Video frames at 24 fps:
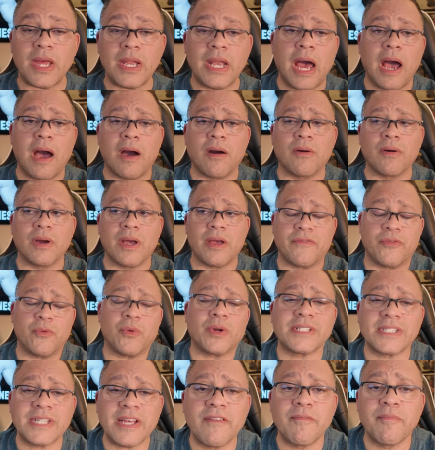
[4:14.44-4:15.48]
Now, if you
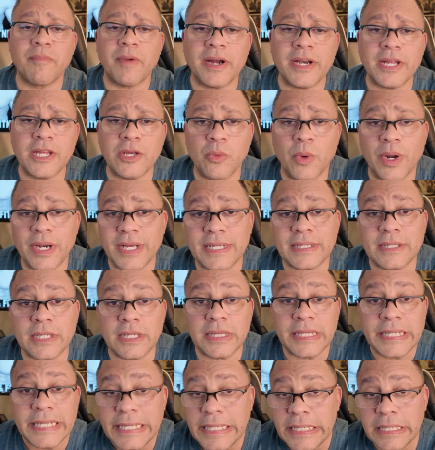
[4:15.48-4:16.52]
want to save money, you want to get the
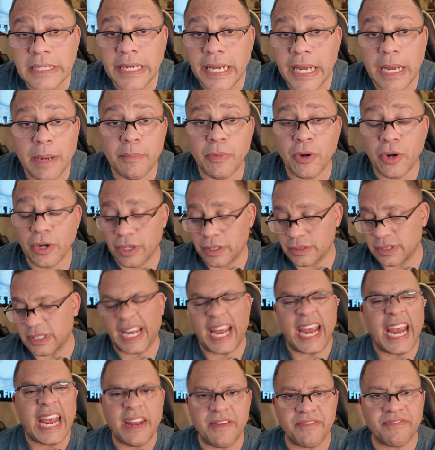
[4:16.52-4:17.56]
leaner hamburger, it's
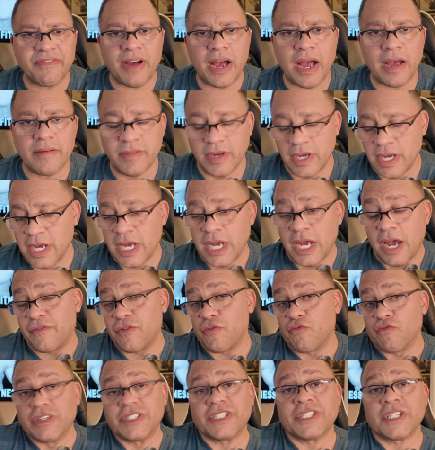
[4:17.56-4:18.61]
like 85. If
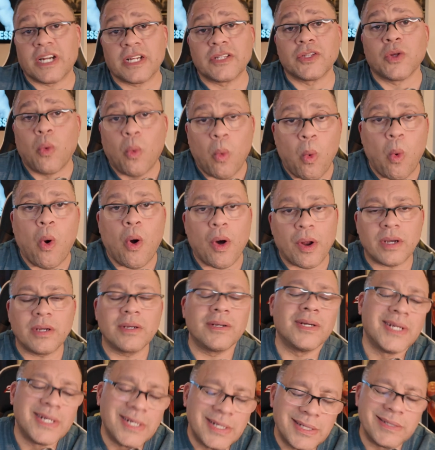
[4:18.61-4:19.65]
you rinse it on the
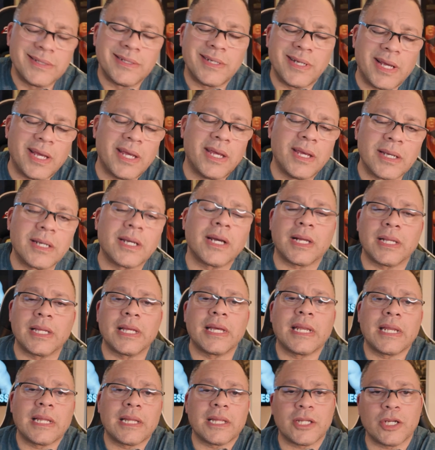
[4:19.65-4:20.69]
water, you can
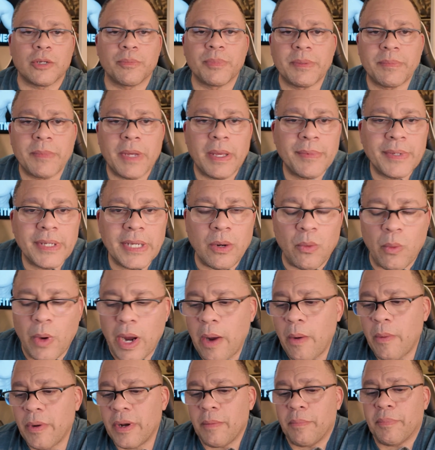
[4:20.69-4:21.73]
clean it a little bit, maybe get
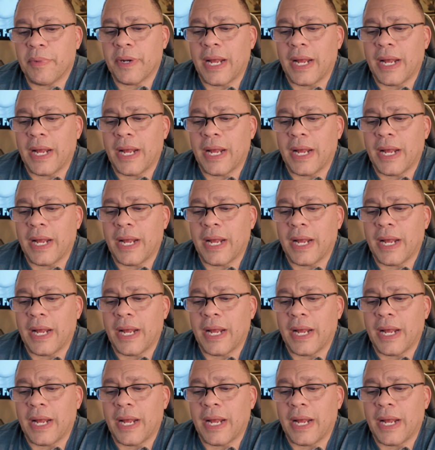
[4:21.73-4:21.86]
away with it.